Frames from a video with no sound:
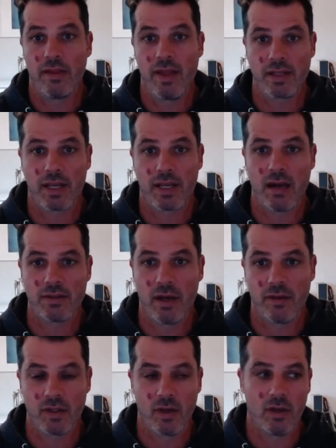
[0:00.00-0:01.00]
So,
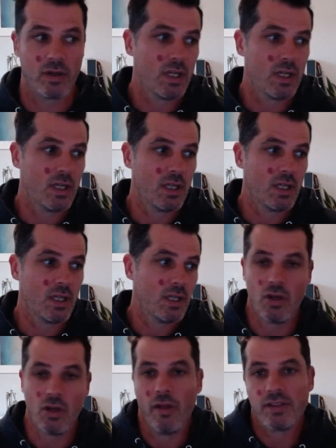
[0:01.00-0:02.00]
there's different
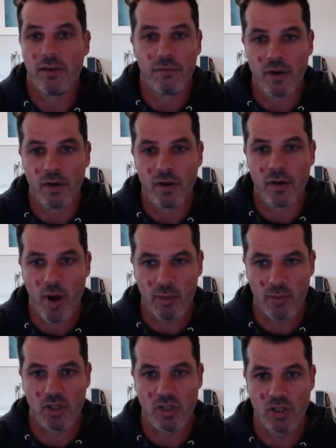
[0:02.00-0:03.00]
departments. You need to speak
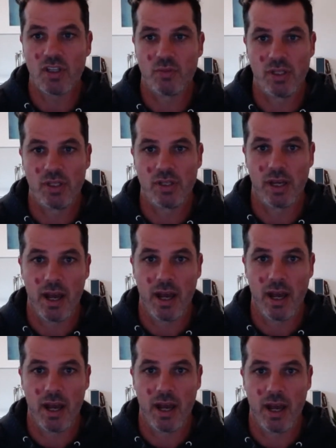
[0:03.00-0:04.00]
to account health because you've
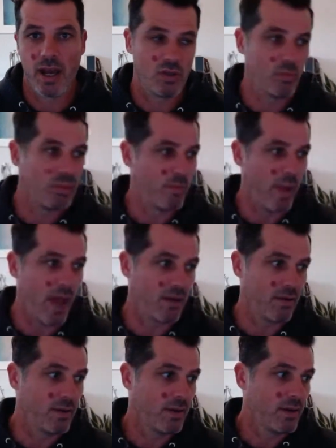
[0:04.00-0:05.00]
been banned
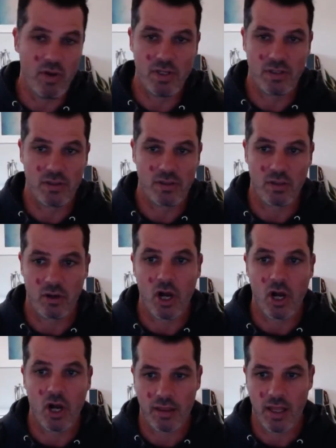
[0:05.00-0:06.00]
for that reason. So
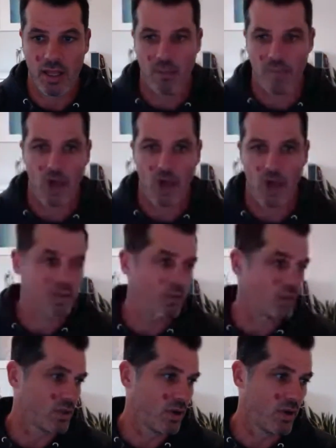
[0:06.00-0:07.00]
contact them, ask them what's
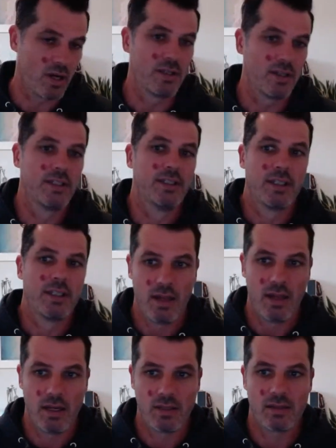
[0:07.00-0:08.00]
going on, and
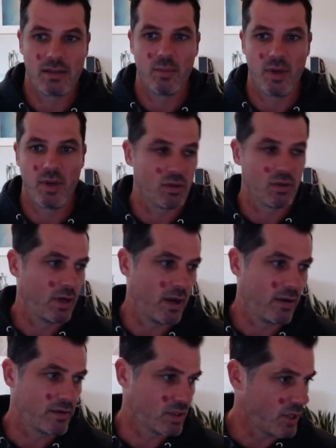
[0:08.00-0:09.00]
then submit your letter of
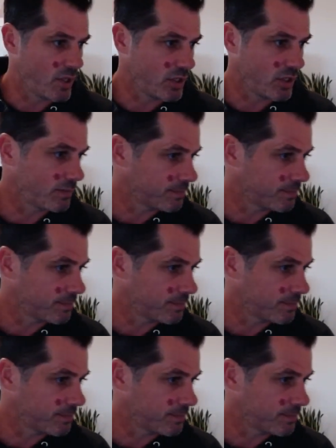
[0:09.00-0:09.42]
suspension.